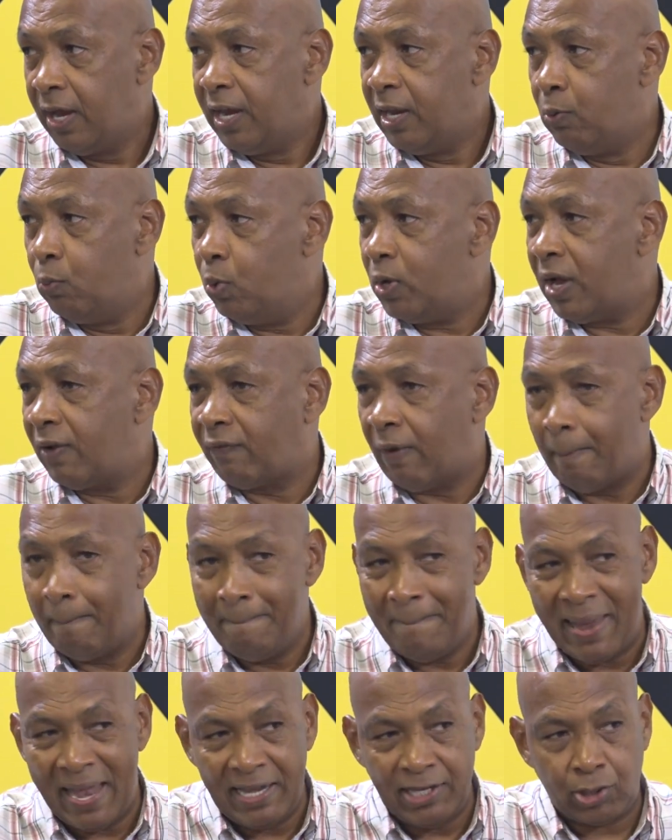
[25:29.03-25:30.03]
he wouldn't have a
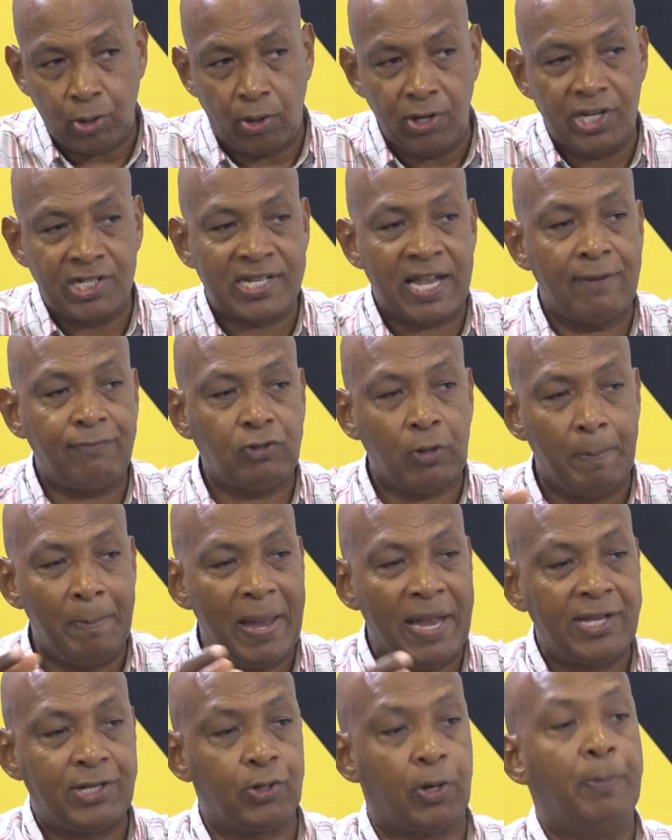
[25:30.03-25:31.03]
mentor in his life to
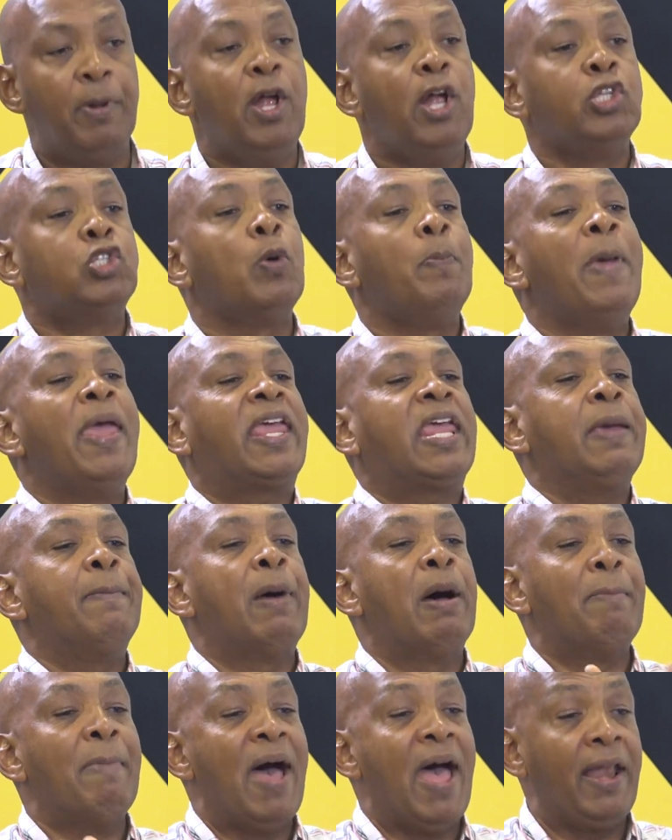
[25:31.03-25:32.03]
mentor him, to make him
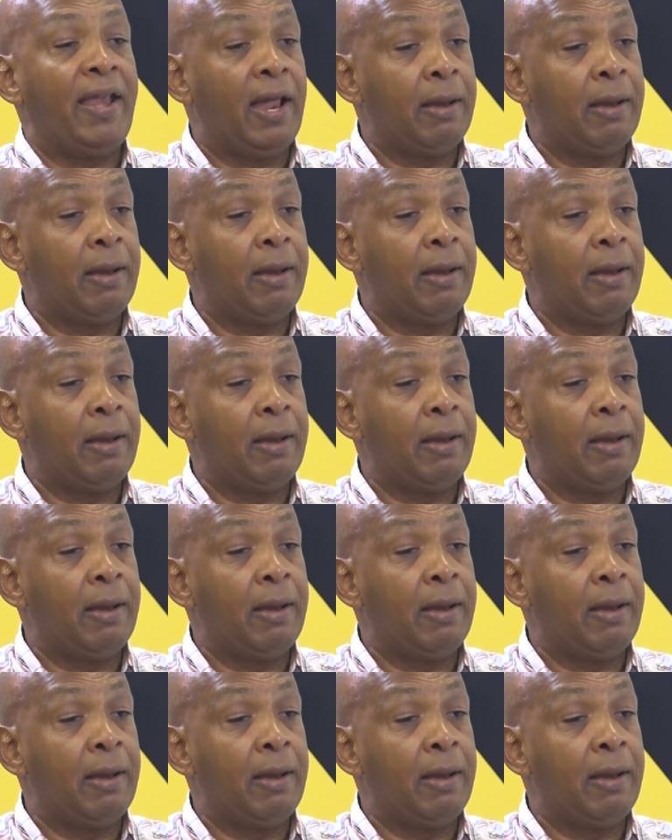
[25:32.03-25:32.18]
a man.